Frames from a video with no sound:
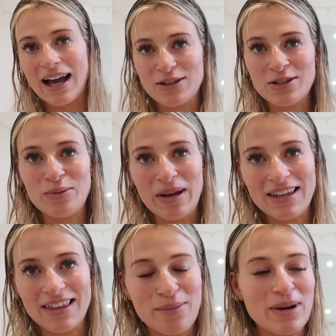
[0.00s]
how did you
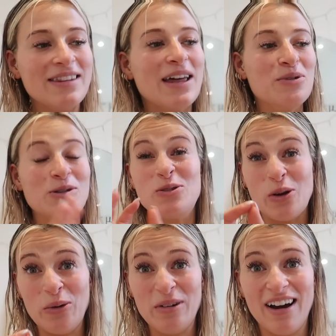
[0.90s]
make them? And they were
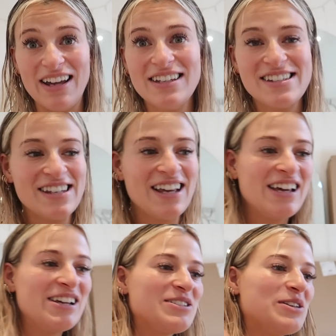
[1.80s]
so nice.
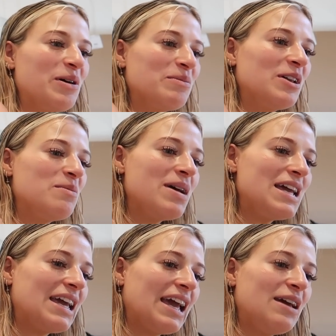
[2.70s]
So I'm gonna
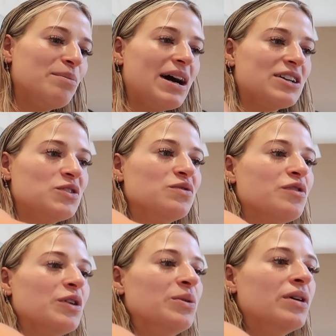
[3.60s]
make a passion
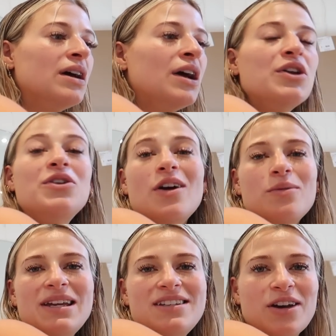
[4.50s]
fruit no
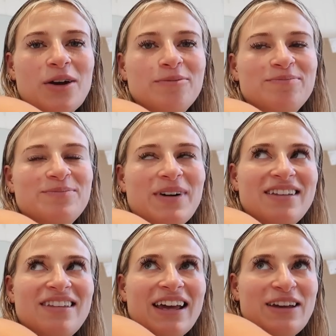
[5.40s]
me too, I
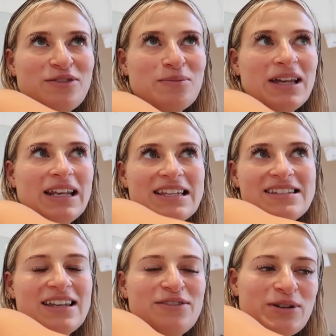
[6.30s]
think, for me and
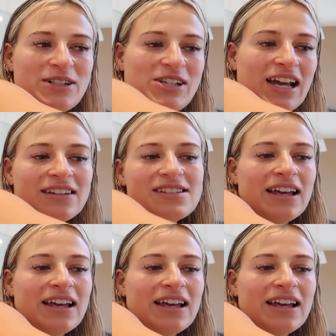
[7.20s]
Lizzie for when she gets